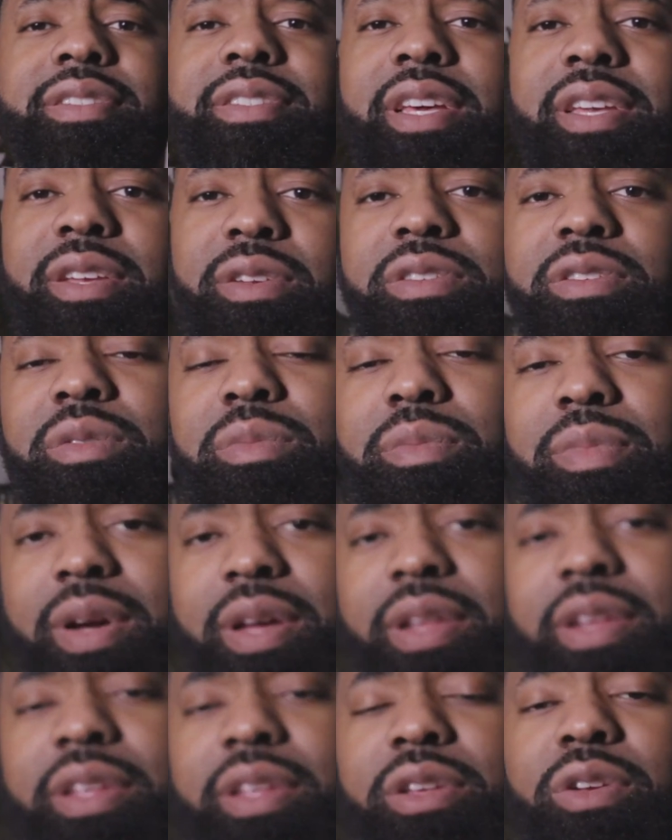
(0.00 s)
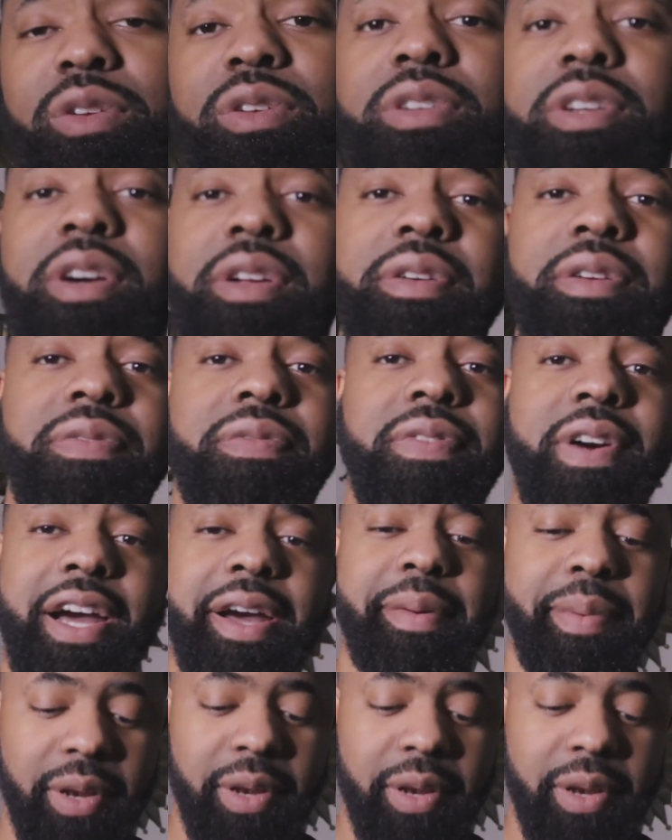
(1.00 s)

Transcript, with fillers: Save you some money. You can go to Five